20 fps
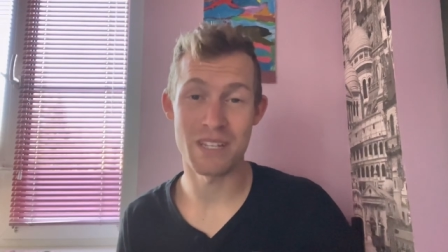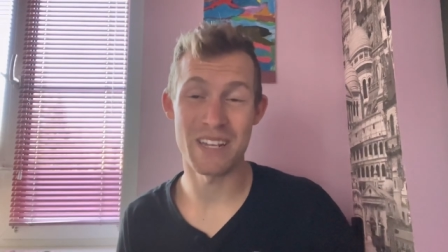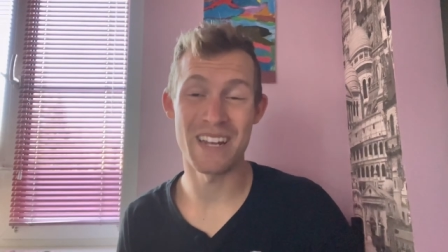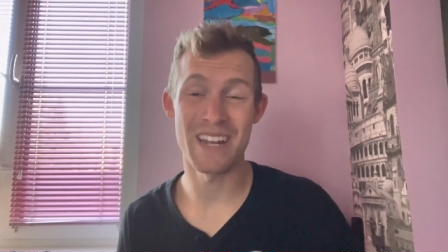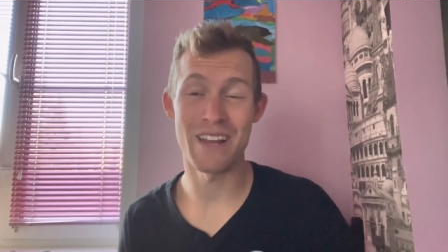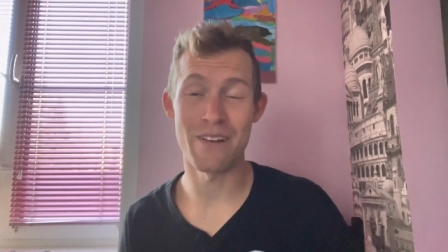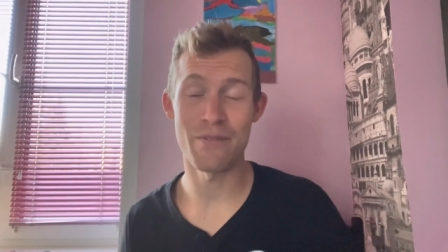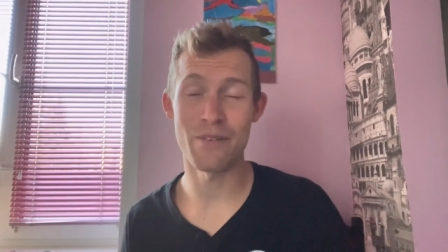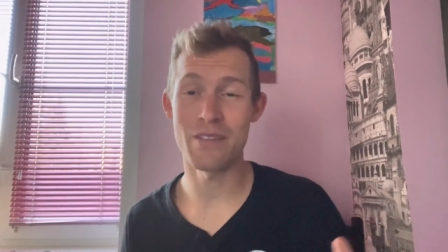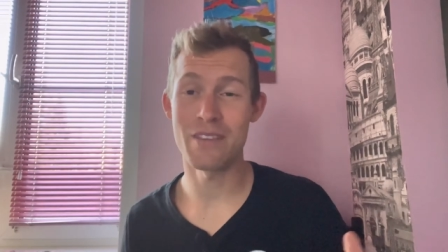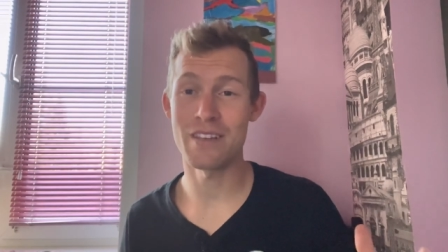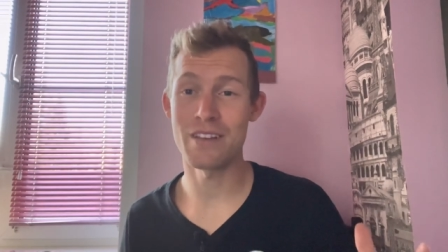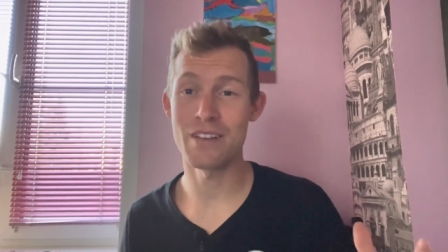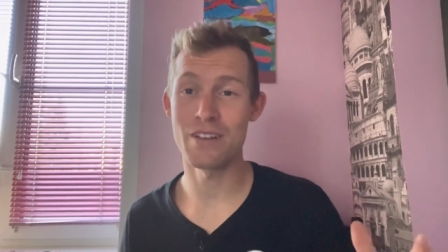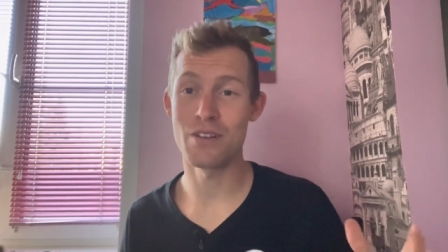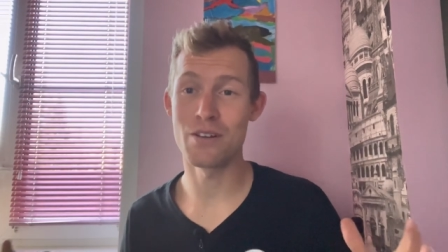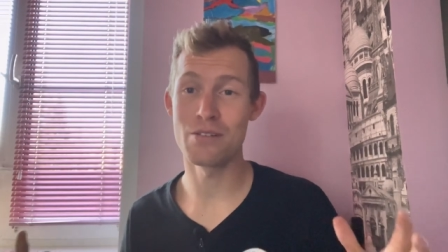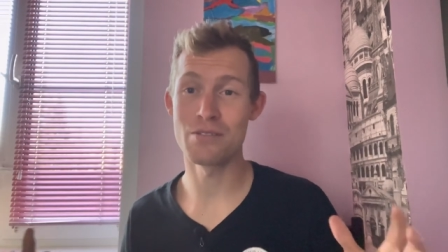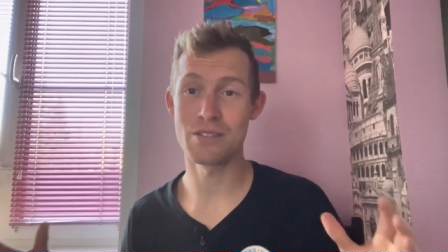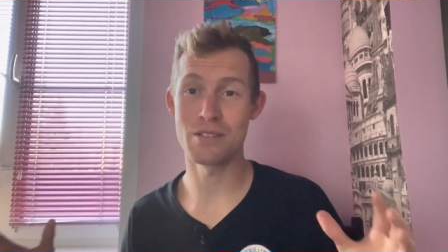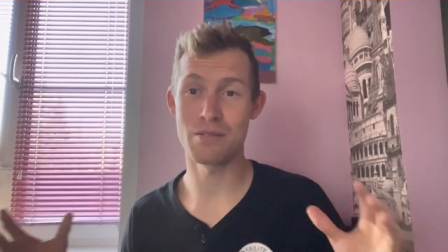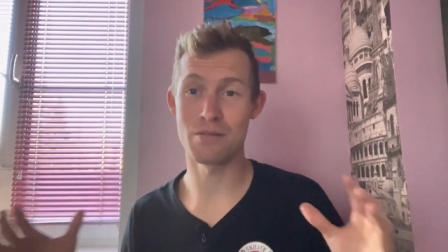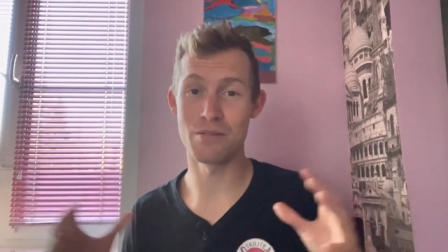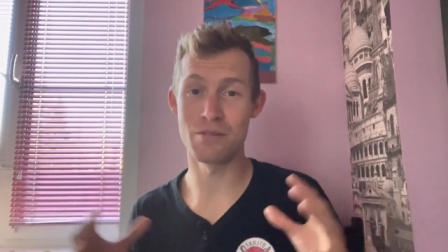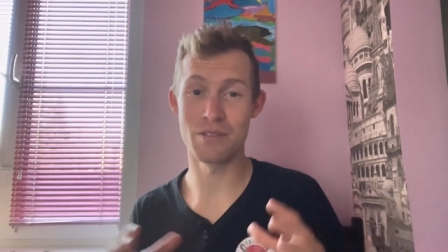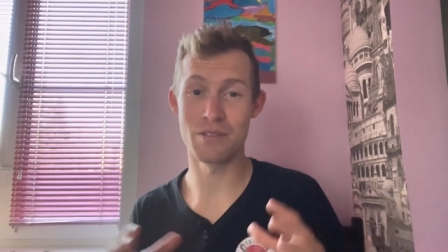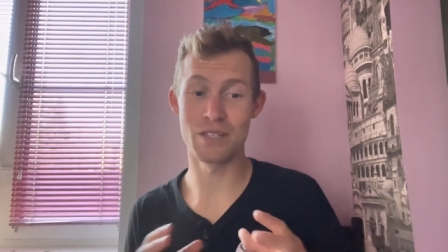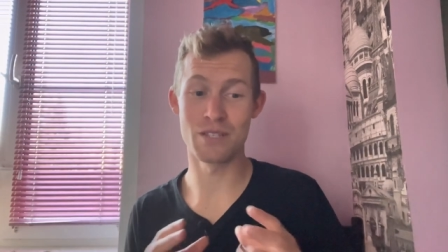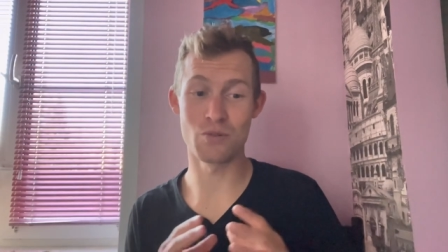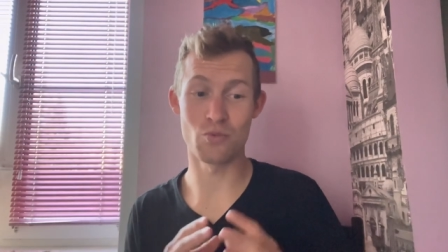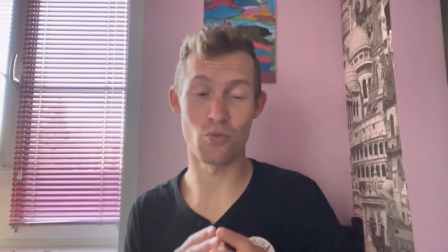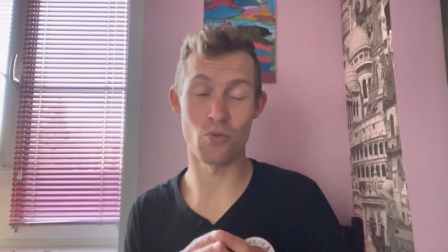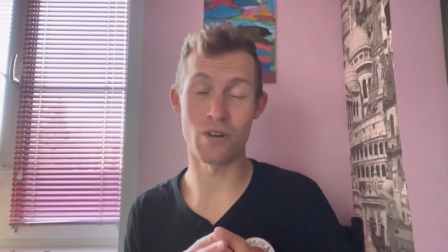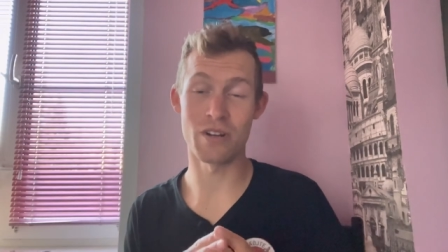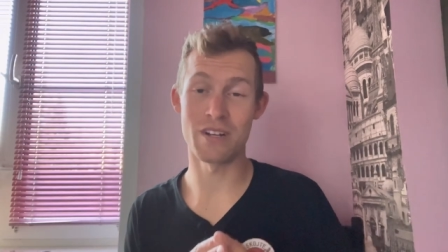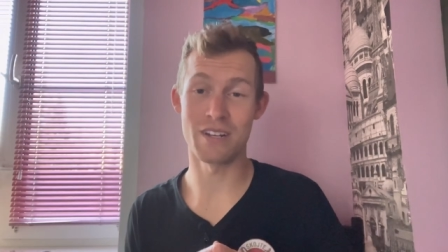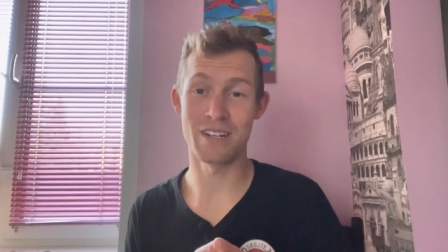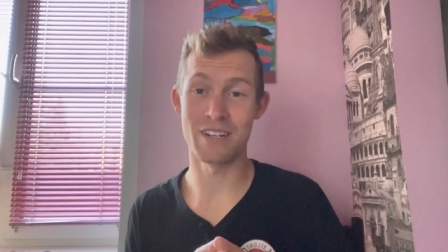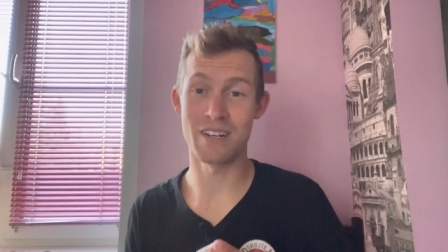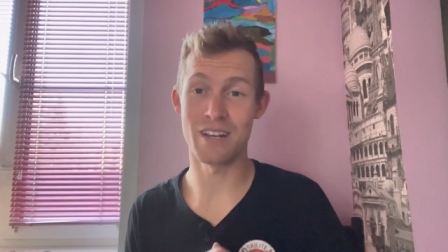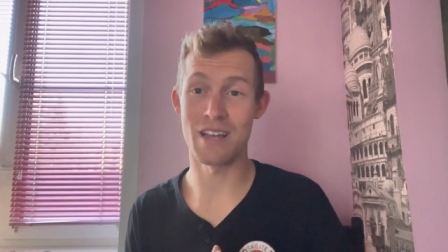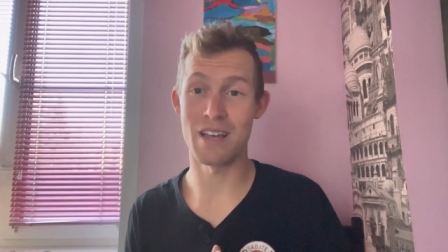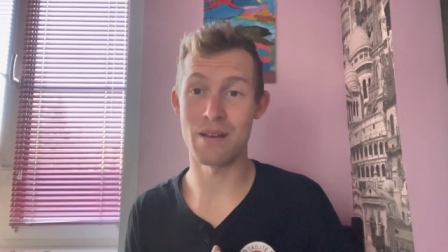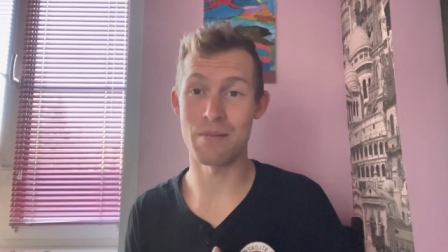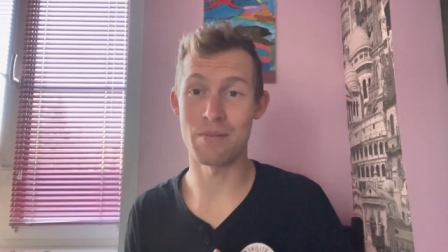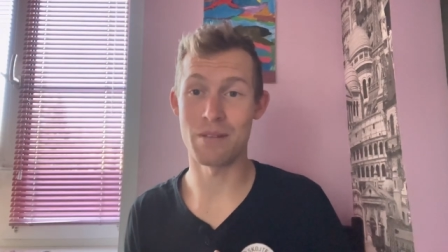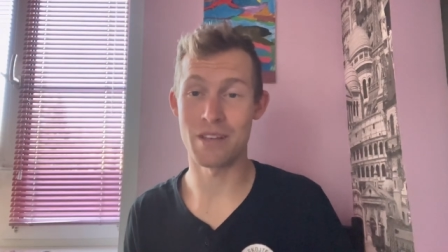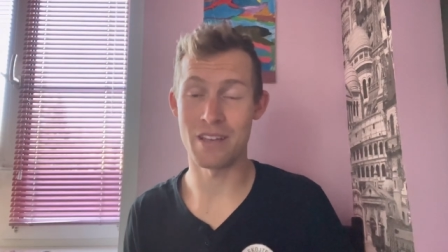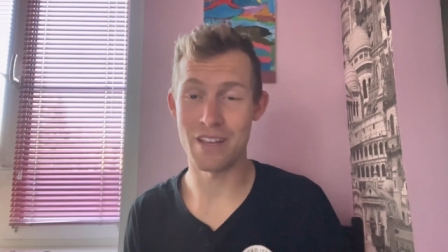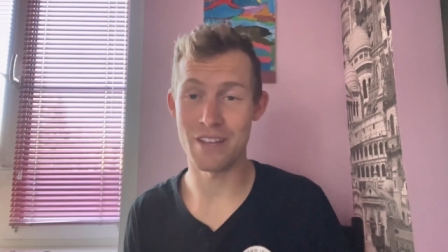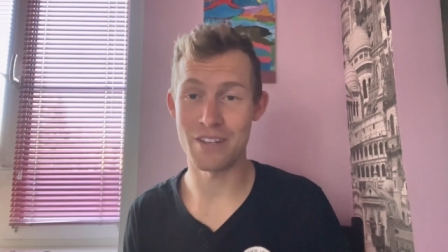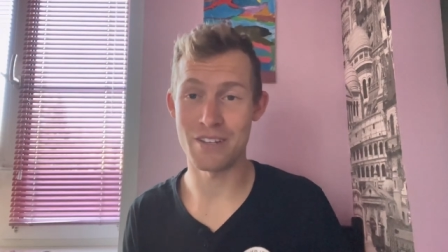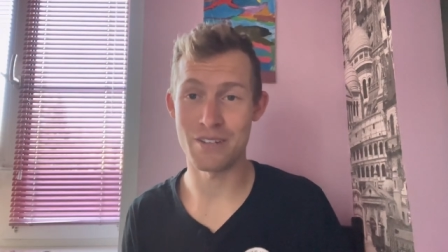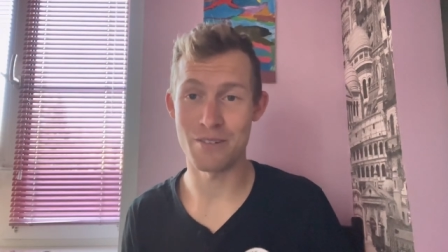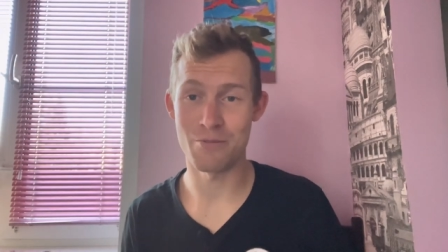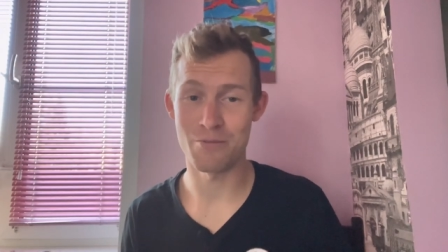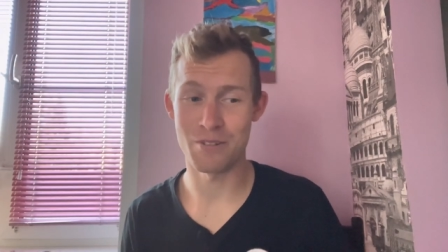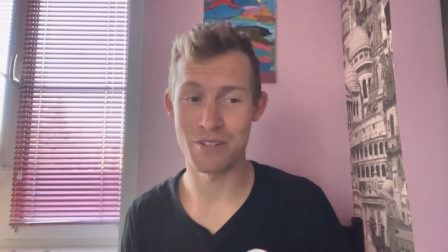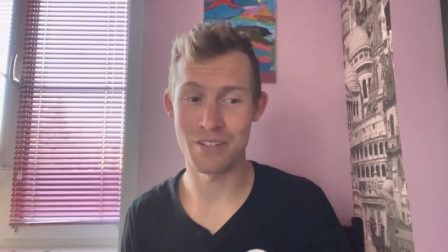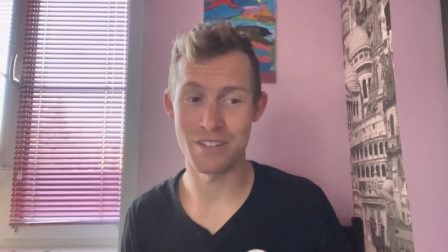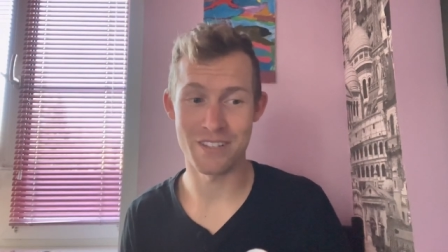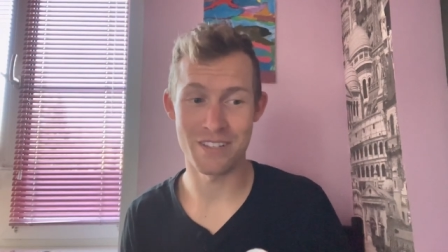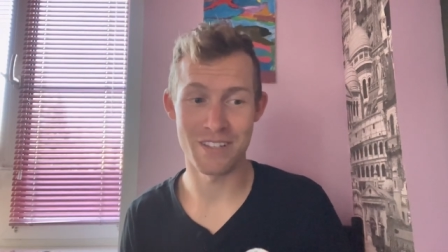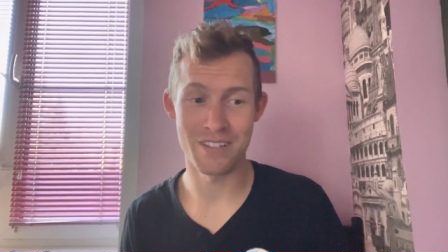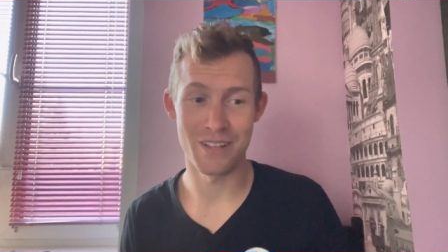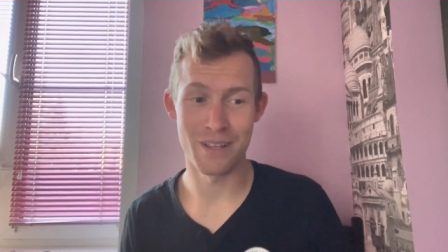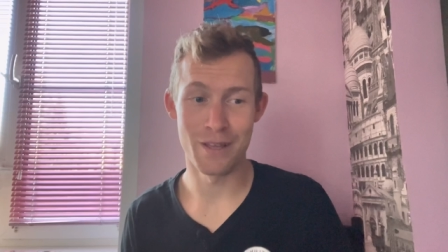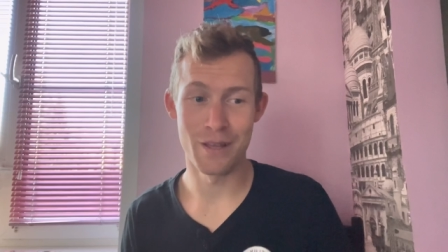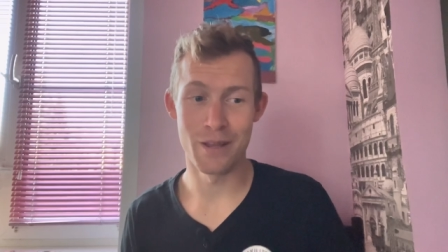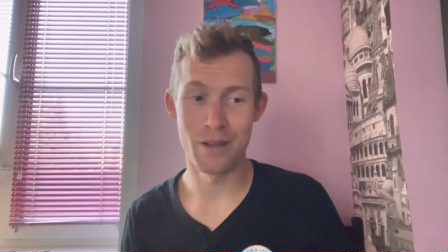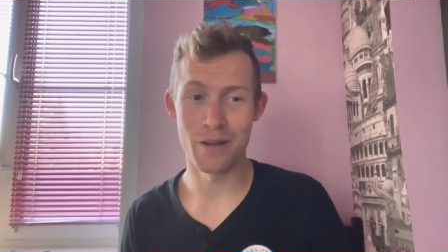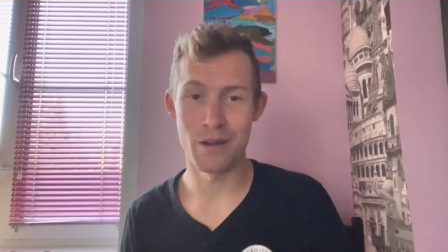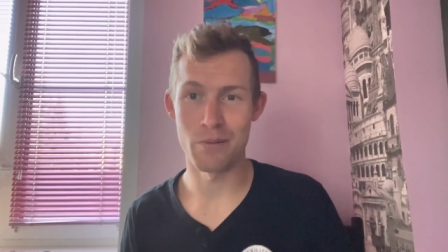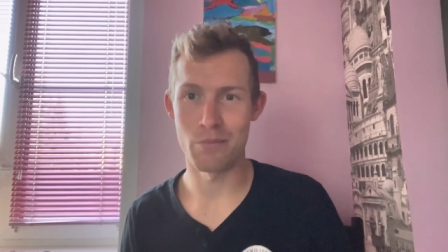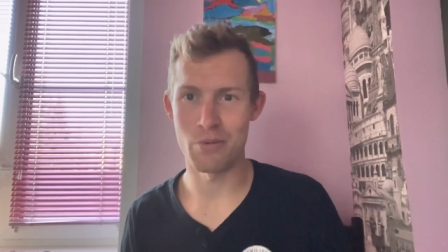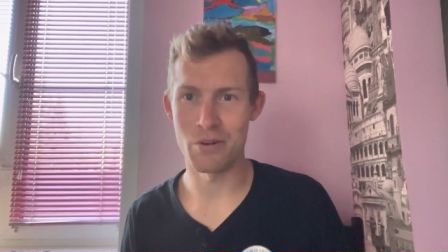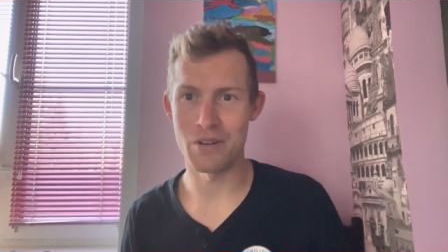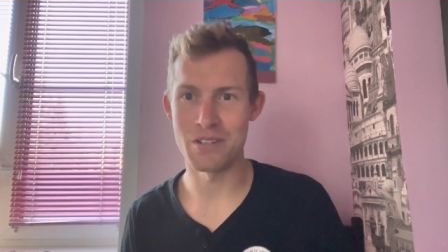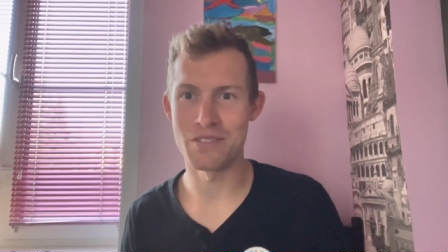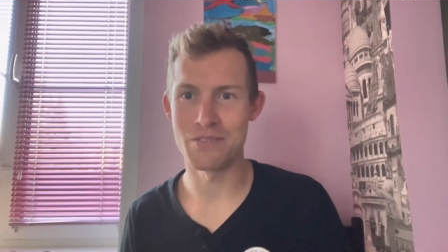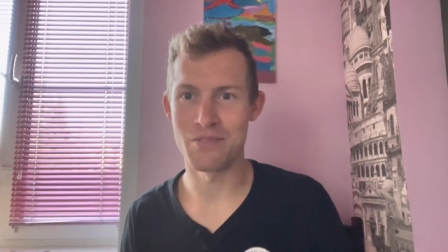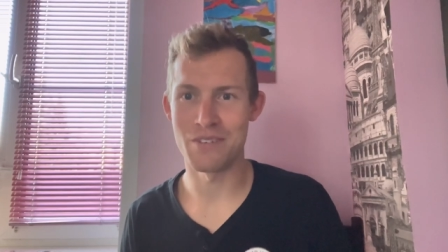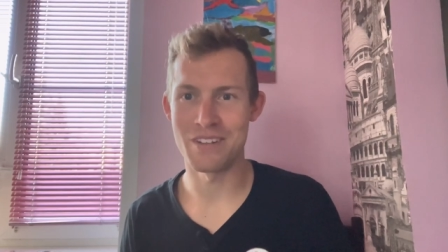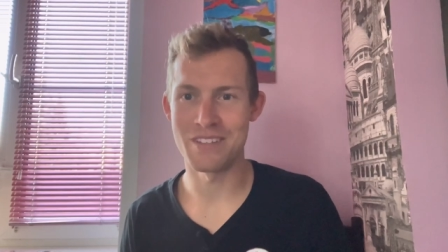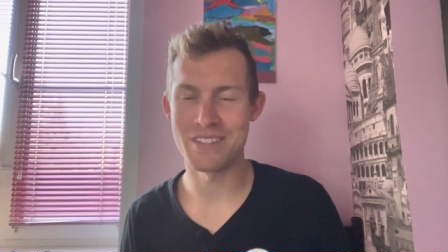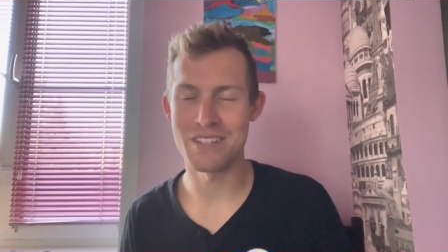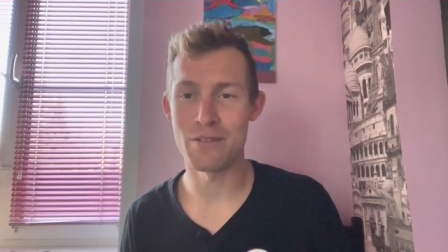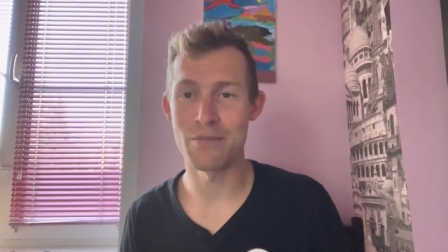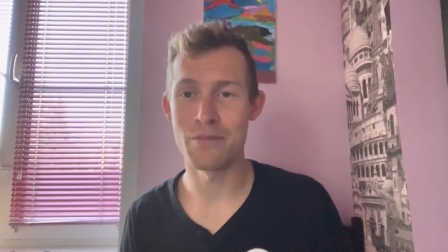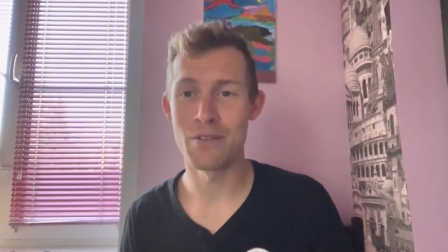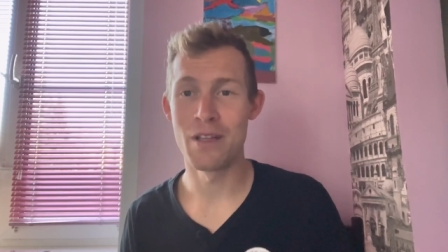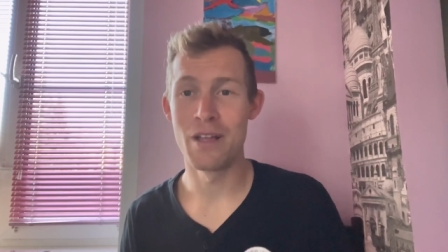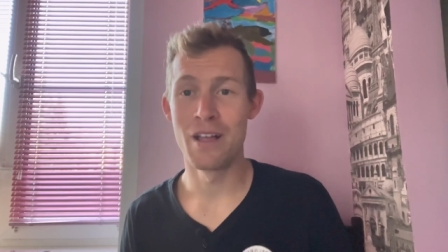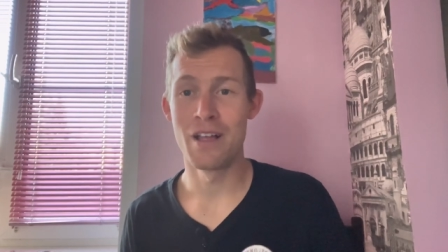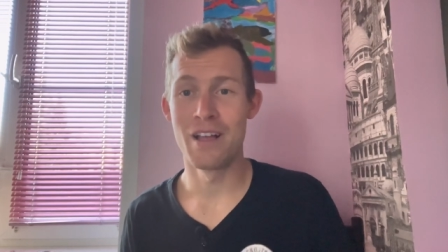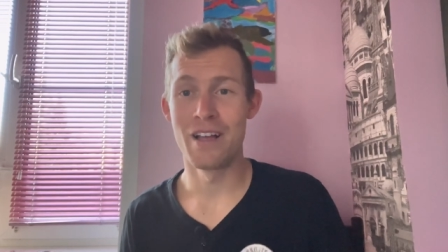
and everything goes through this one little application, which is impressive in itself.